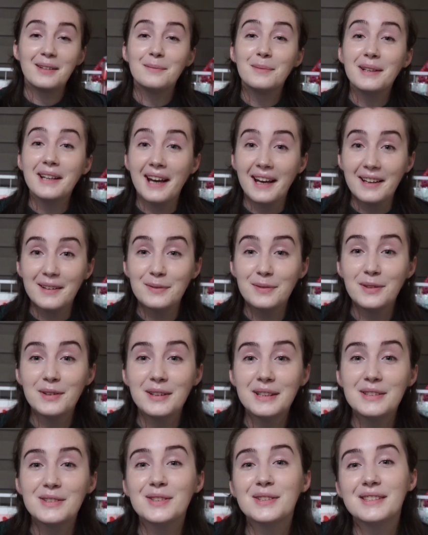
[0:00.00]
But yeah, if you're
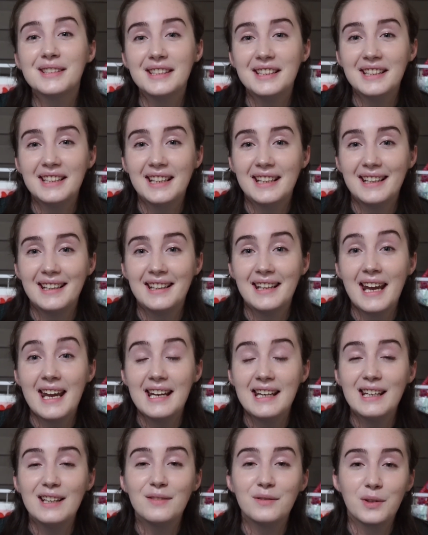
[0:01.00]
interested in
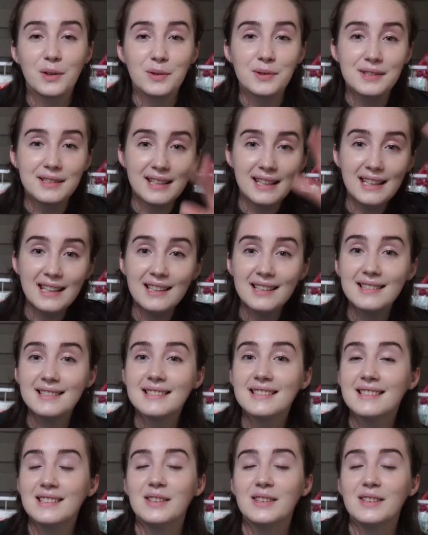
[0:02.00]
any of those things,